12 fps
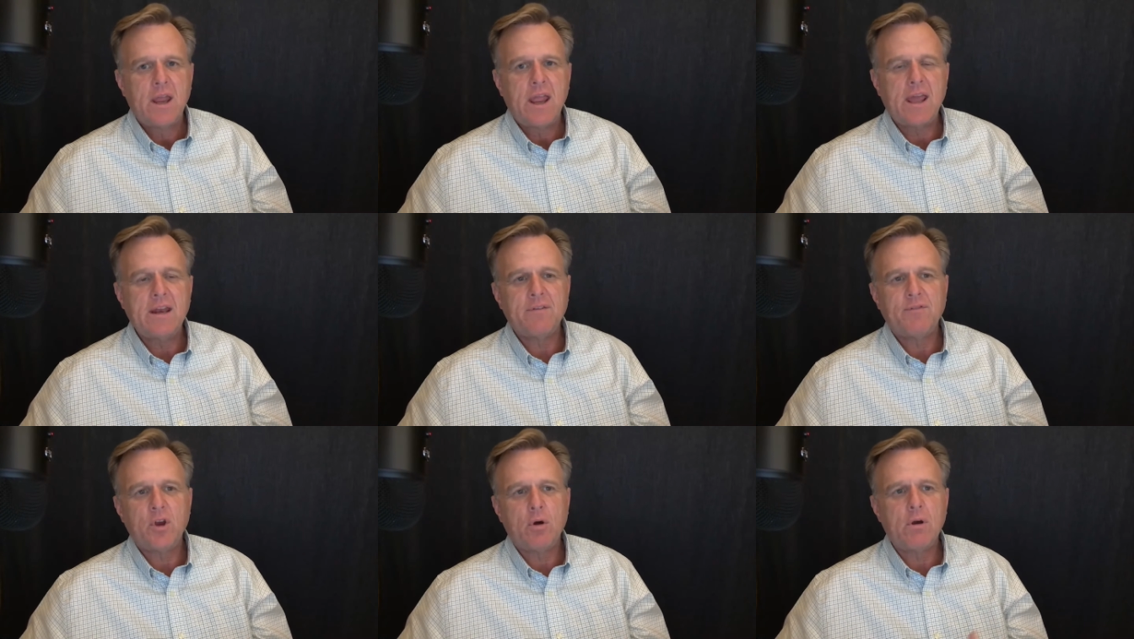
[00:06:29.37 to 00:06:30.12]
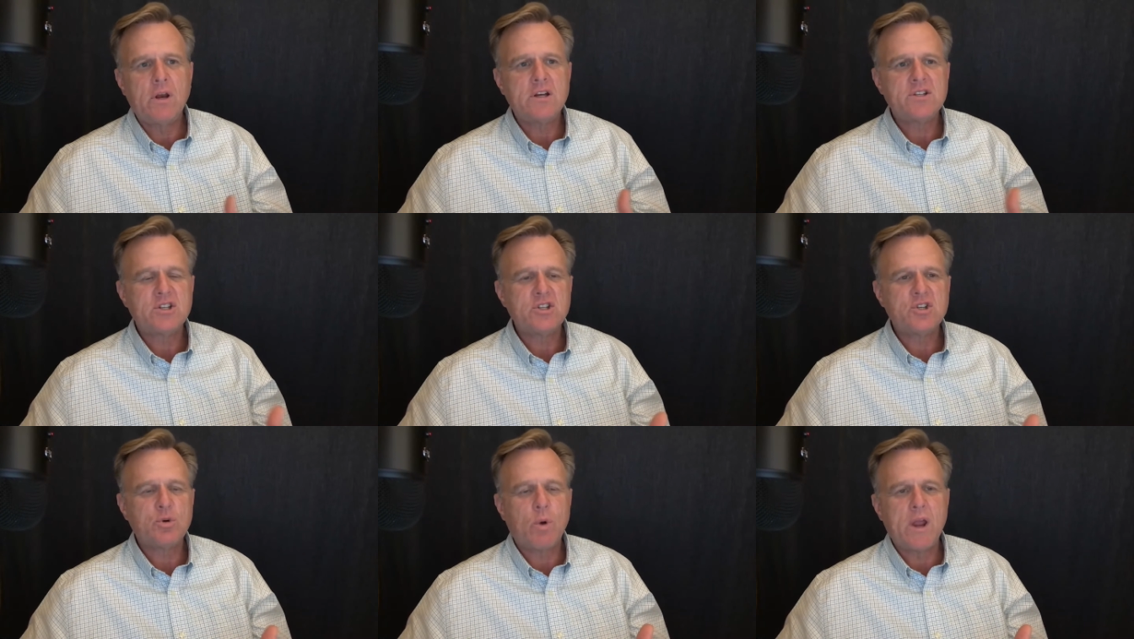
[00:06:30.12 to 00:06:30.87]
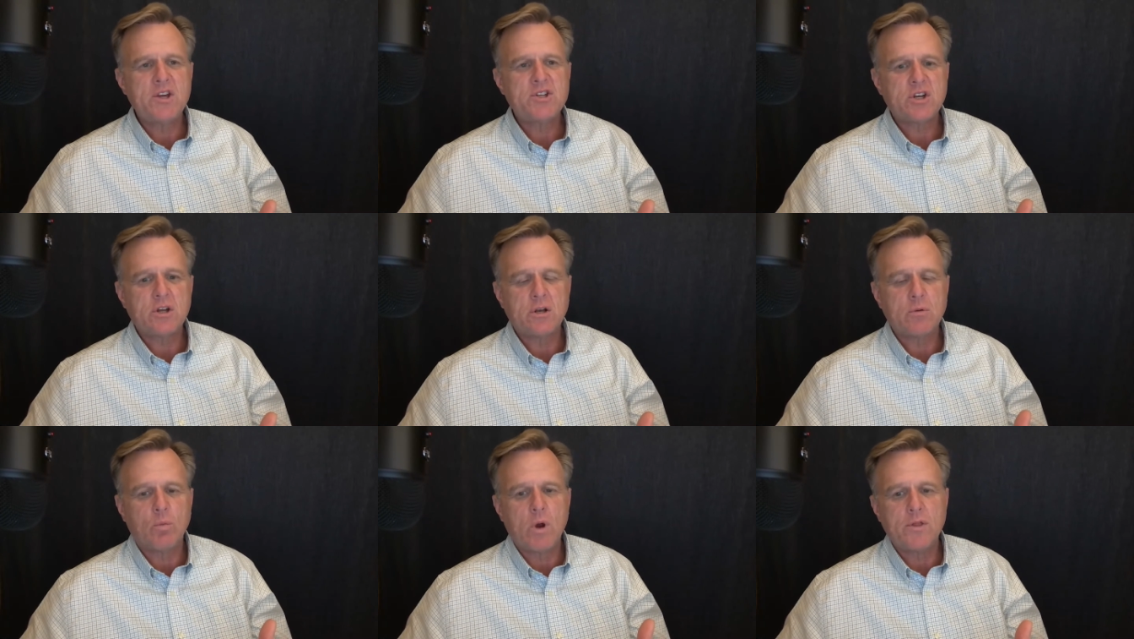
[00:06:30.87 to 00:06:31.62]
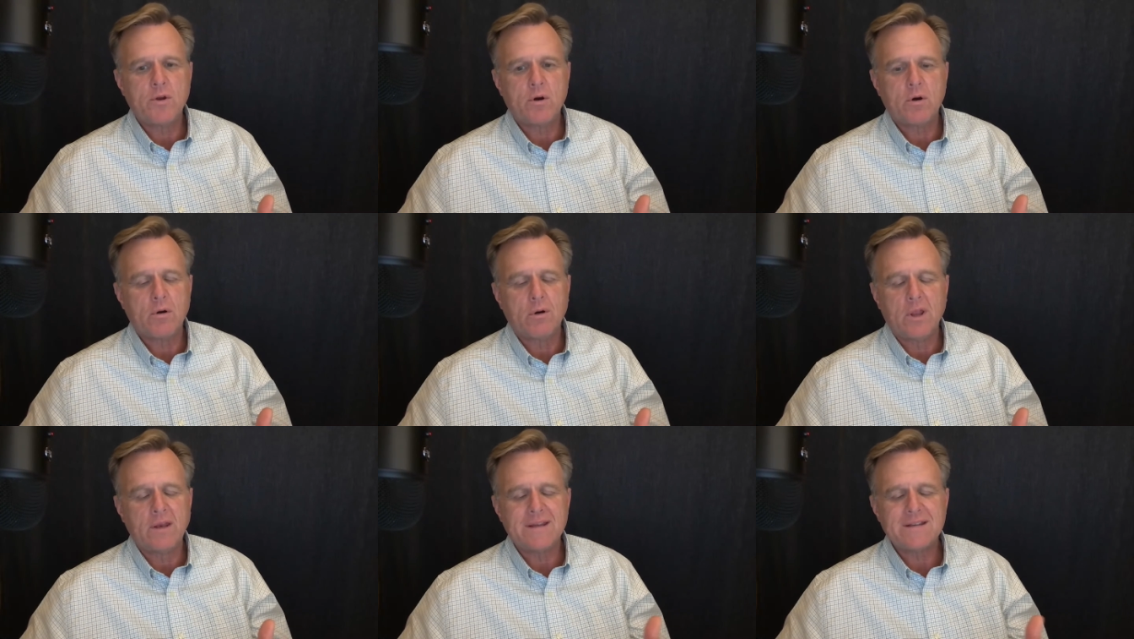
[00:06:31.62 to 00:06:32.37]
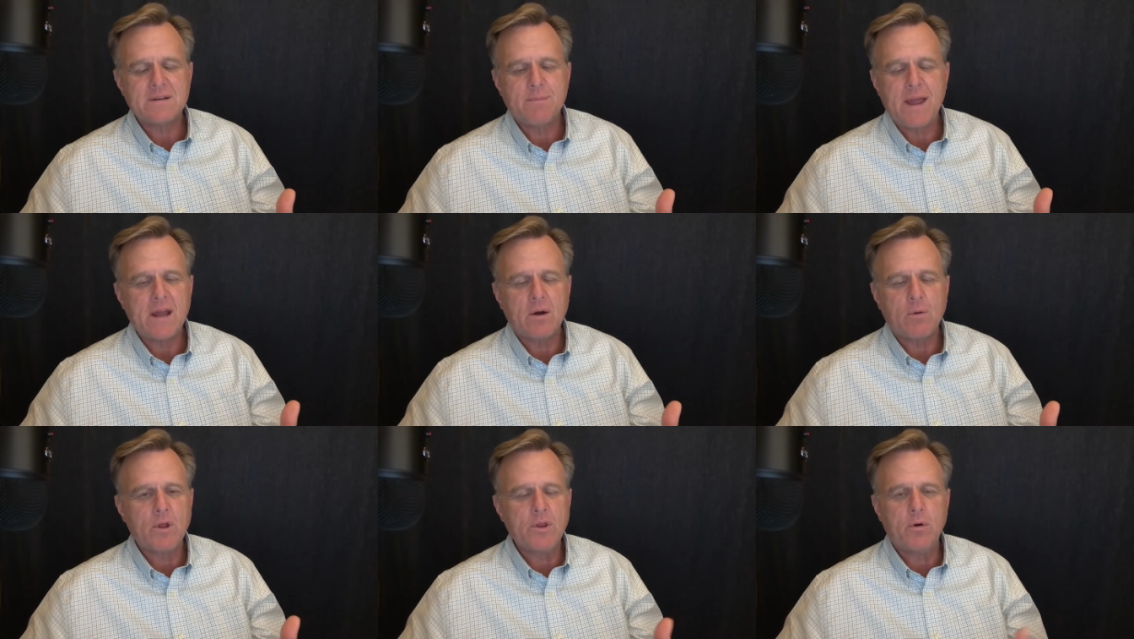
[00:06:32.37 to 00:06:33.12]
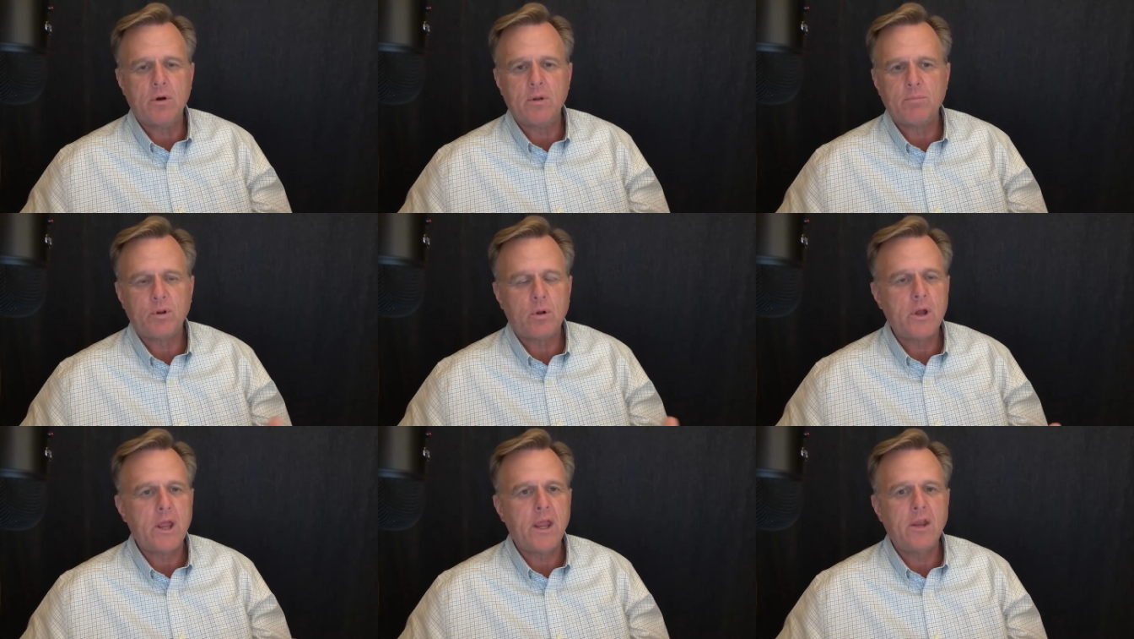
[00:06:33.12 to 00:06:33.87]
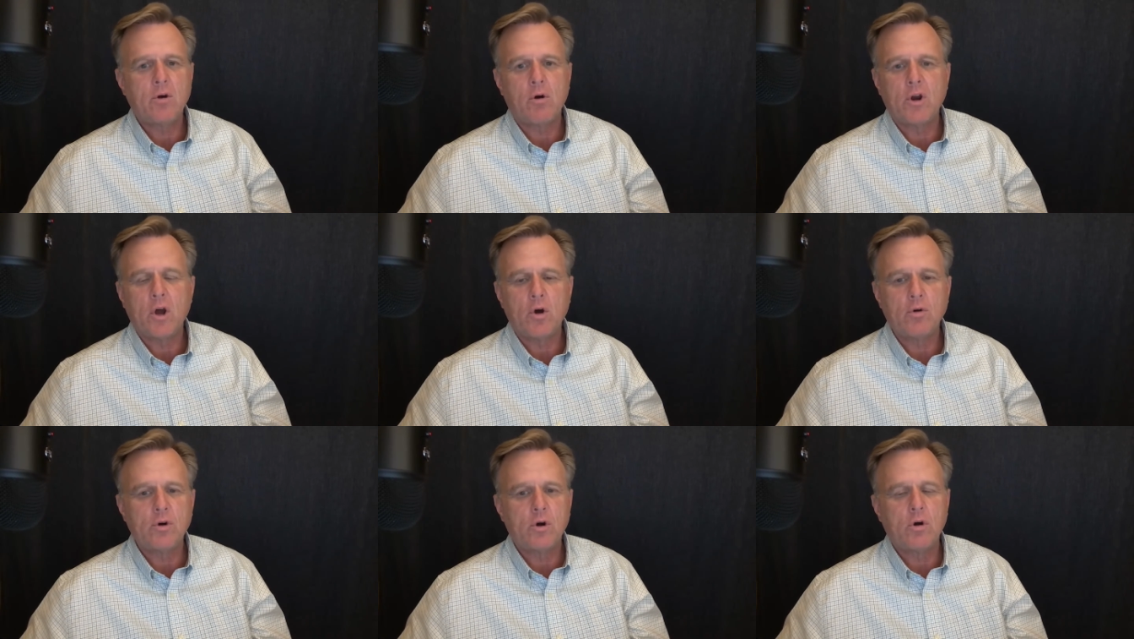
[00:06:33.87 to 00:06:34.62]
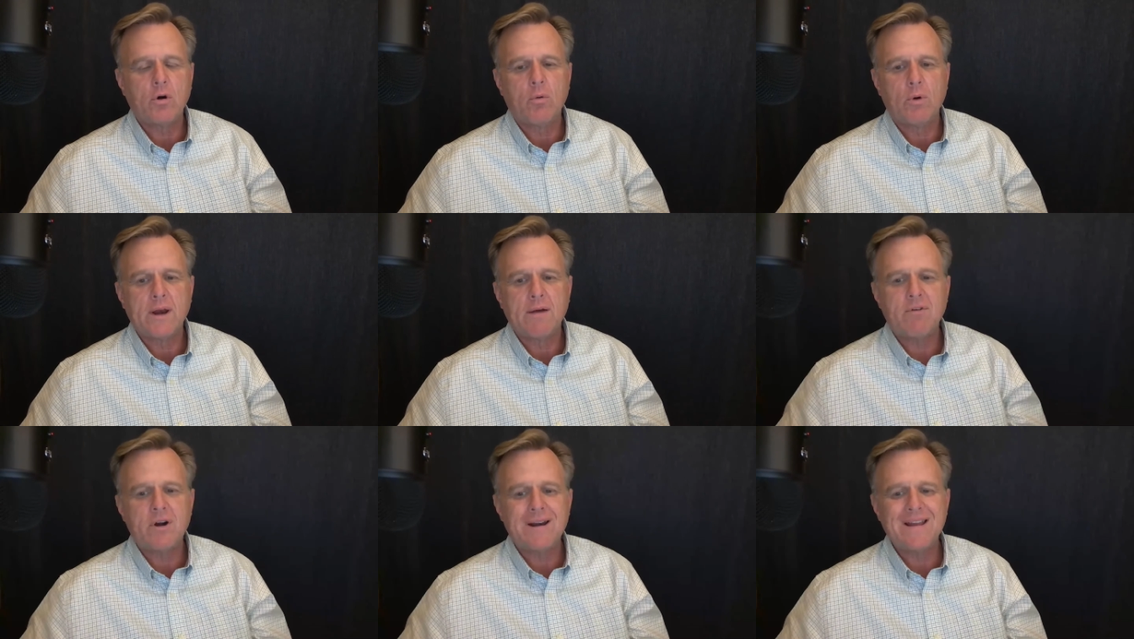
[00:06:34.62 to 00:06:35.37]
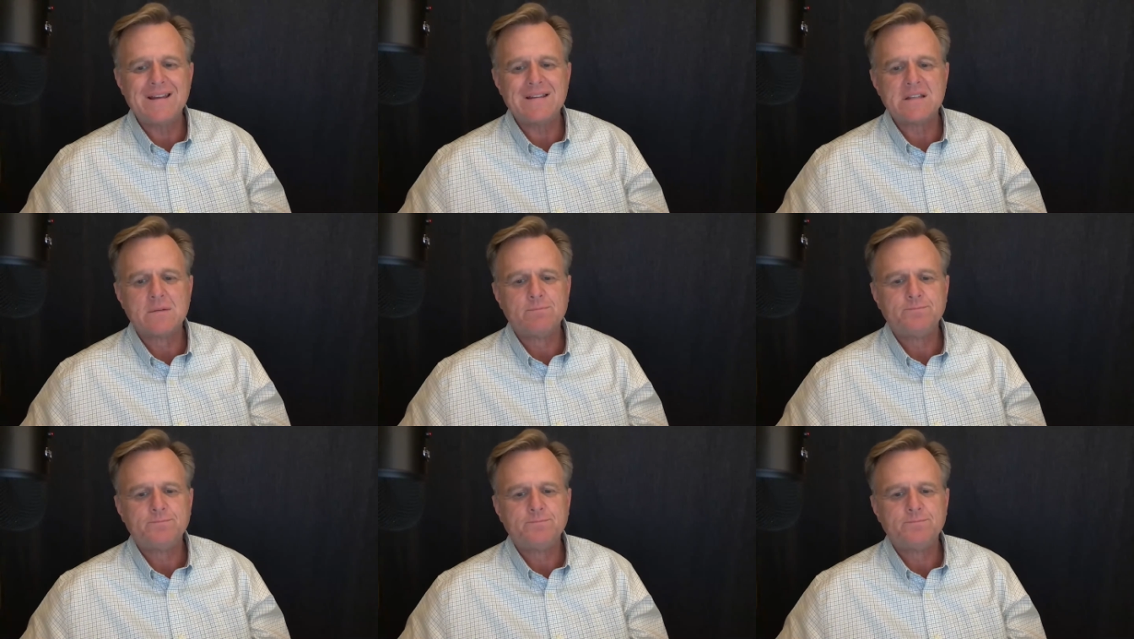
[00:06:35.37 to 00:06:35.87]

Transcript: And if you're in a situation, whether it doesn't matter, whether you're an employee or an owner, whatever it is,